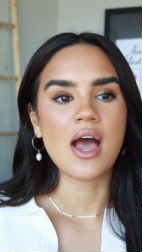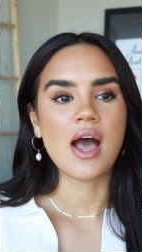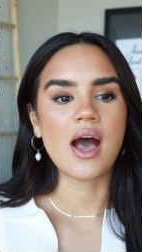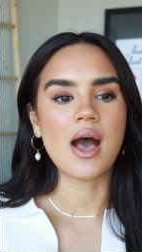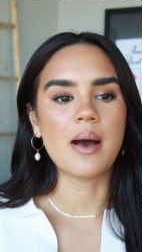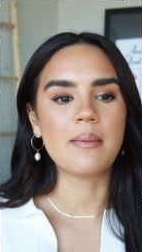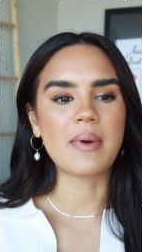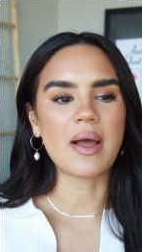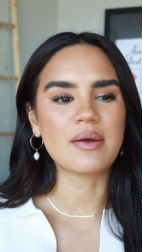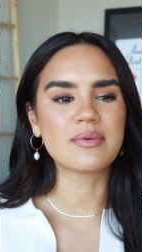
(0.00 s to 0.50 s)

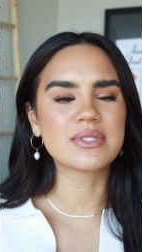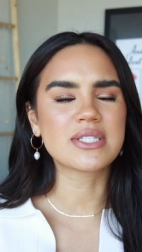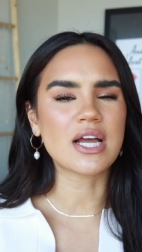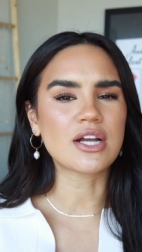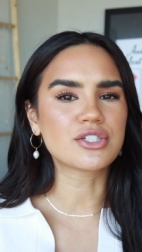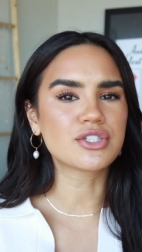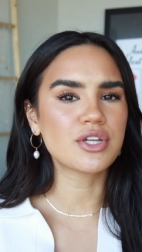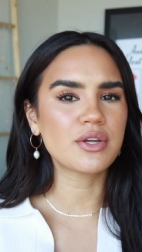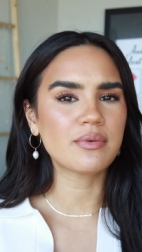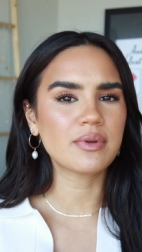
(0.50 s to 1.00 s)
Um, I was
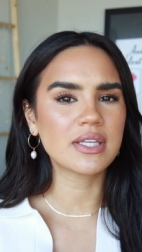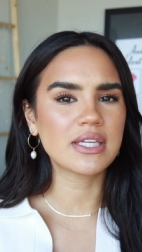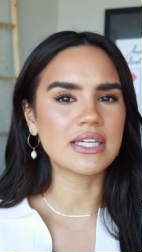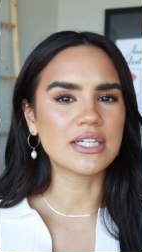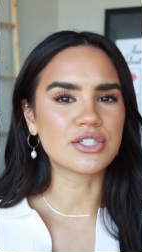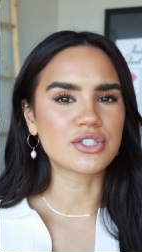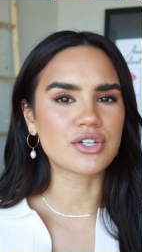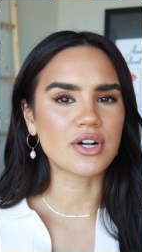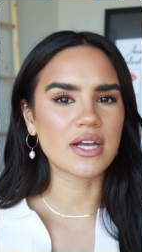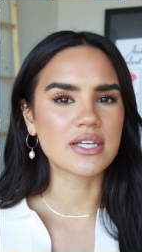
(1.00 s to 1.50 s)
actually
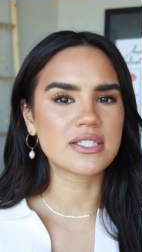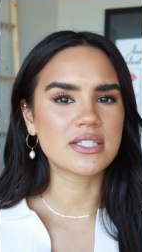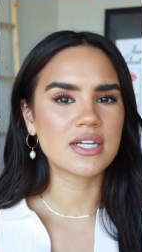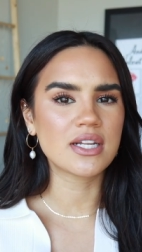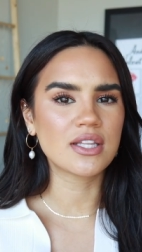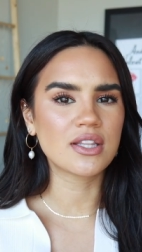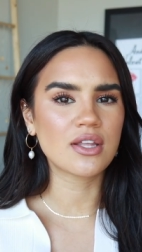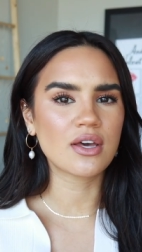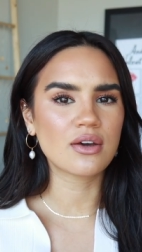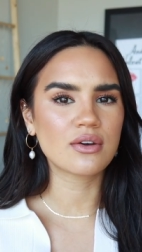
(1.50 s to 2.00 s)
really interested
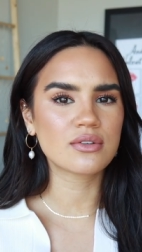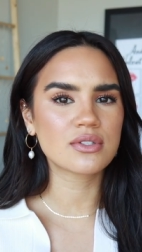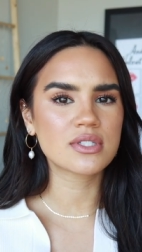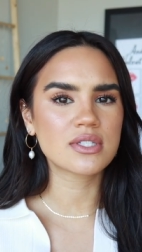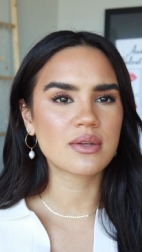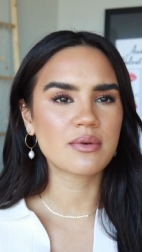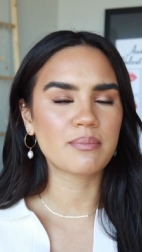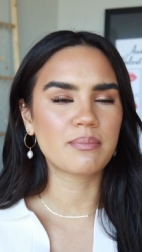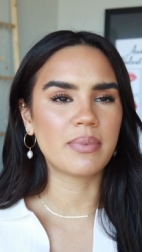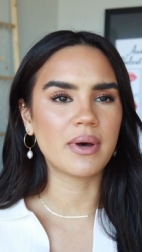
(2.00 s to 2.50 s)
in
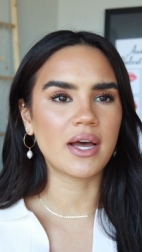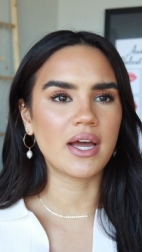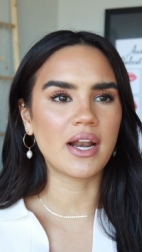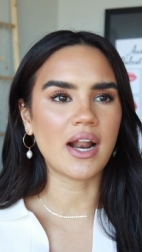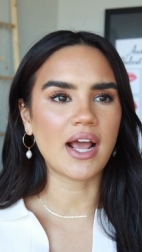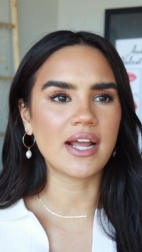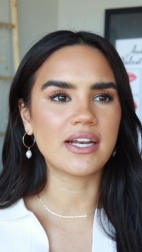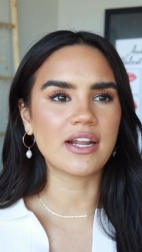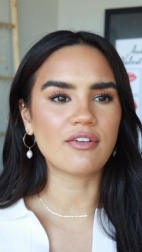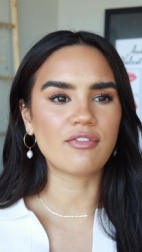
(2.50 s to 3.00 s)
those, but
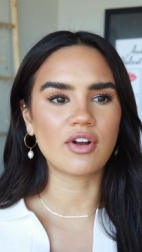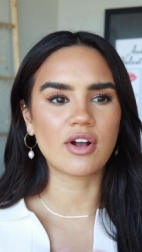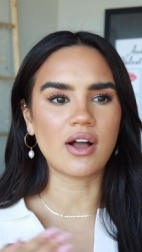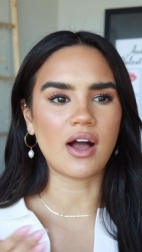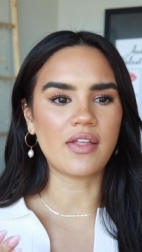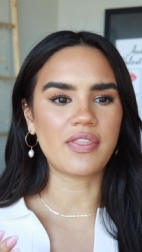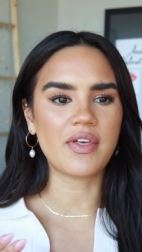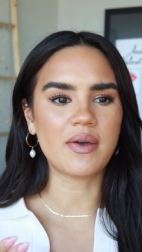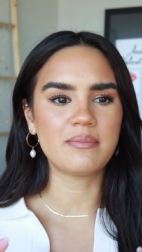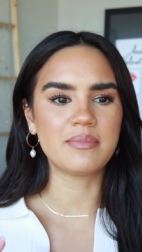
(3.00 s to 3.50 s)
I never
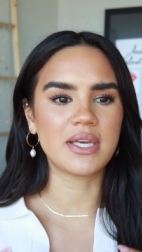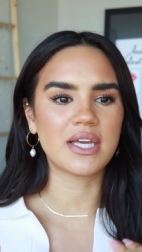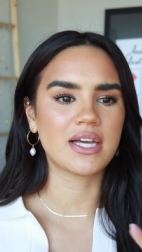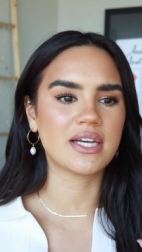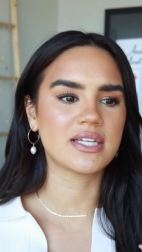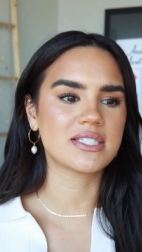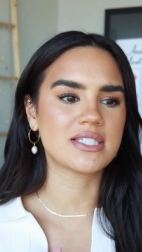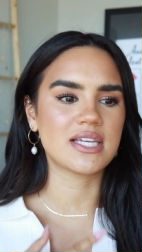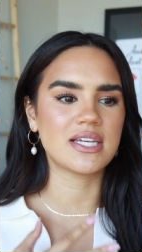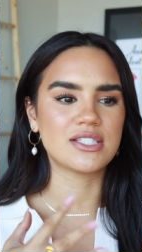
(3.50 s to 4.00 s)
got them
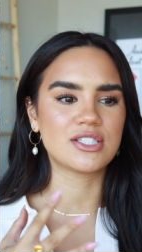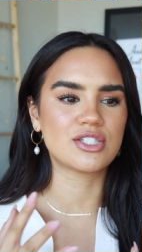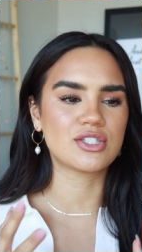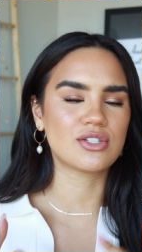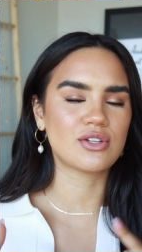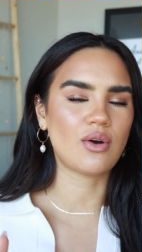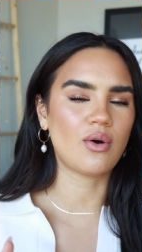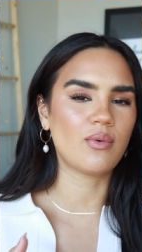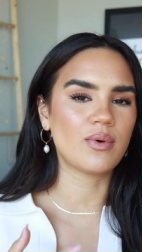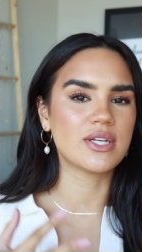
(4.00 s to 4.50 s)
because
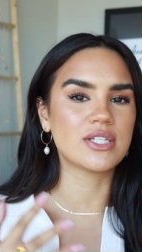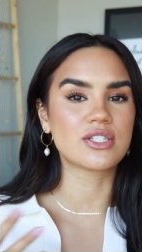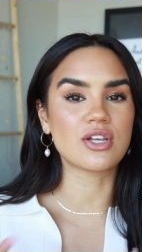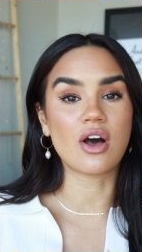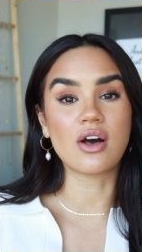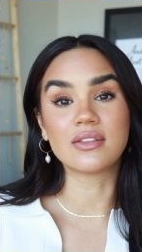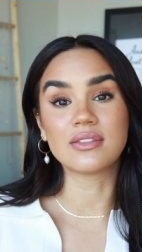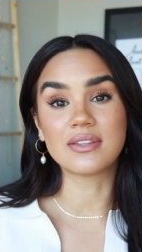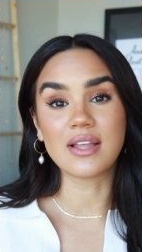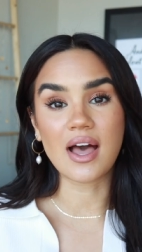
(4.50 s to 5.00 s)
it's always
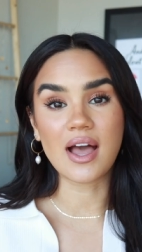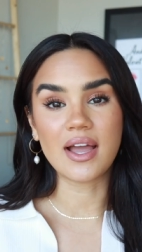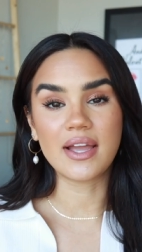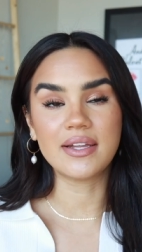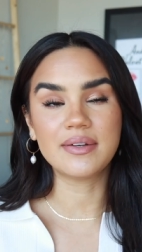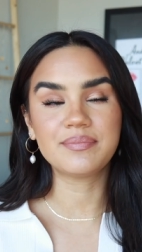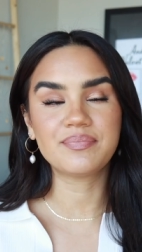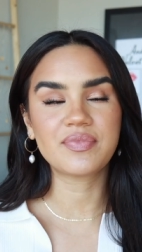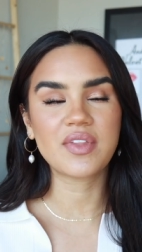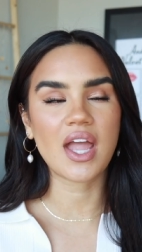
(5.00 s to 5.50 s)

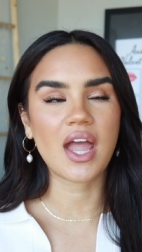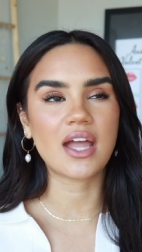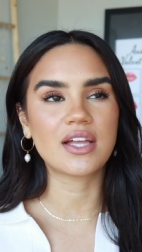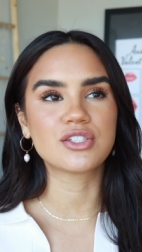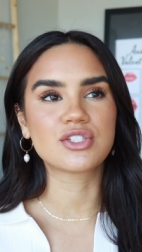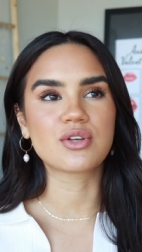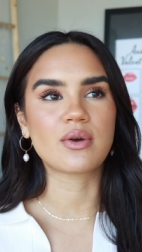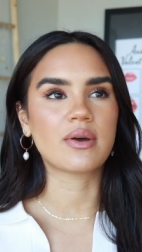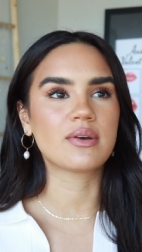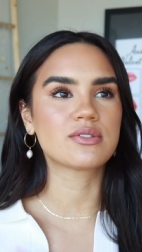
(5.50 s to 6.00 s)
online.
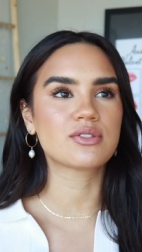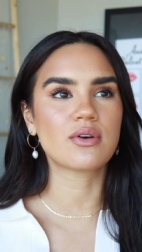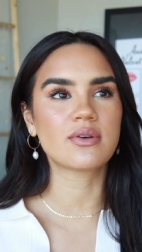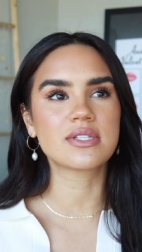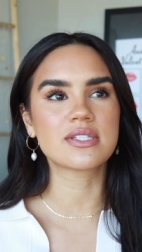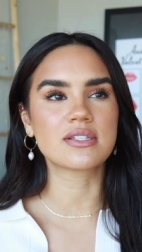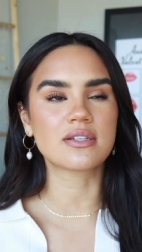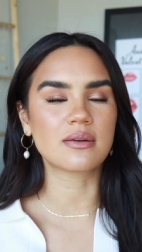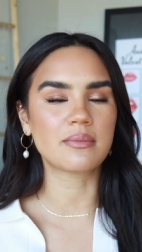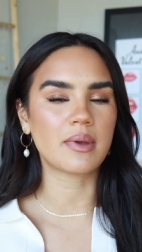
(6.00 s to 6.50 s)
And so I was
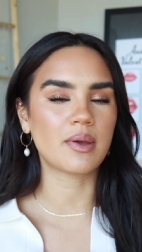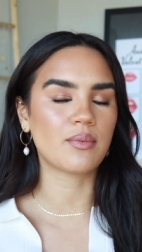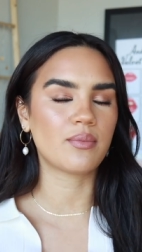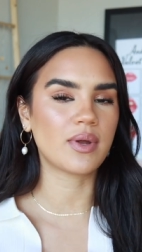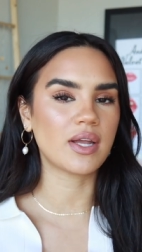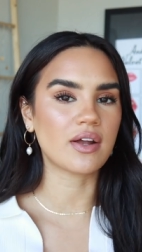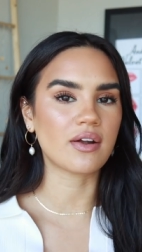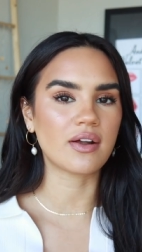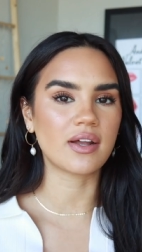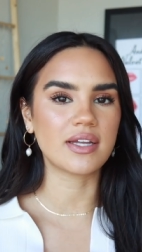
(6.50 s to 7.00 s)
always a little bit
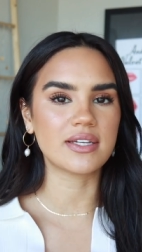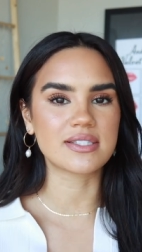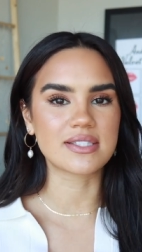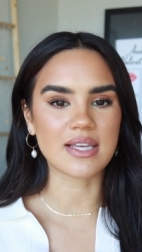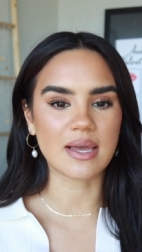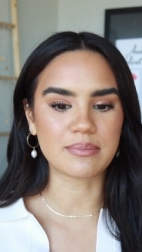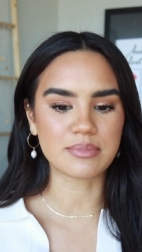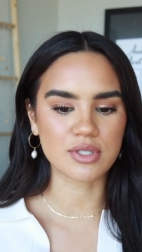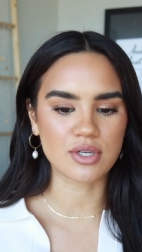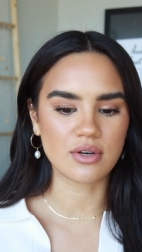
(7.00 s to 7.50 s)
weary,
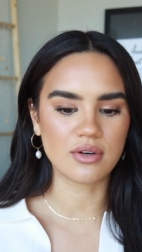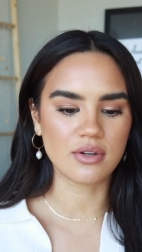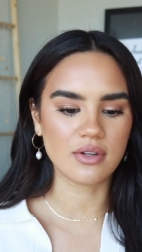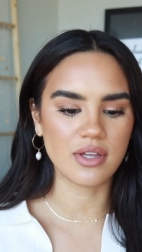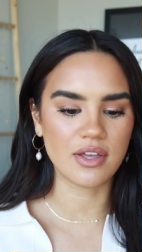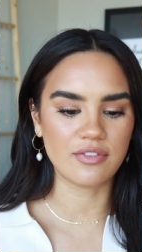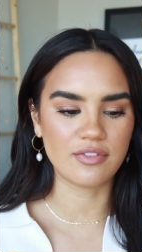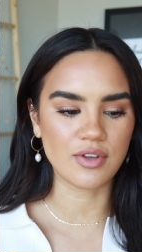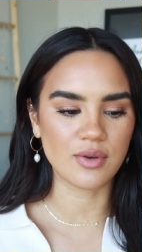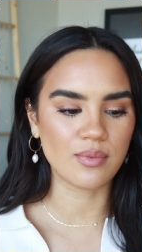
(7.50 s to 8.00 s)
skeptical,
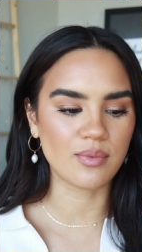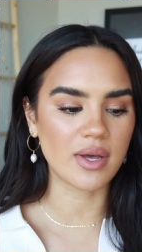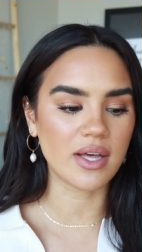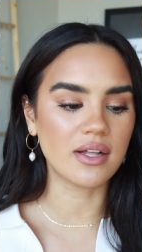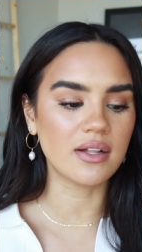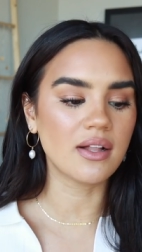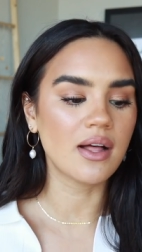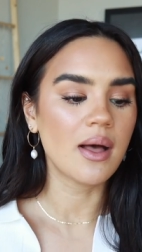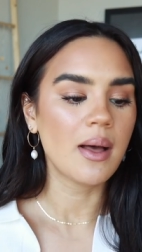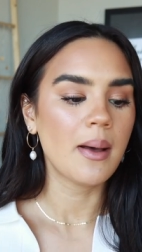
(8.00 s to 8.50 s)
if you
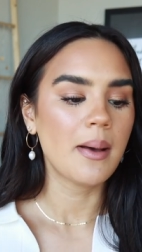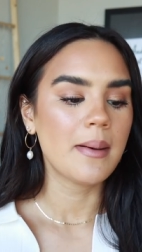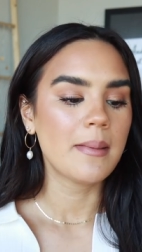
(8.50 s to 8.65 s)
will.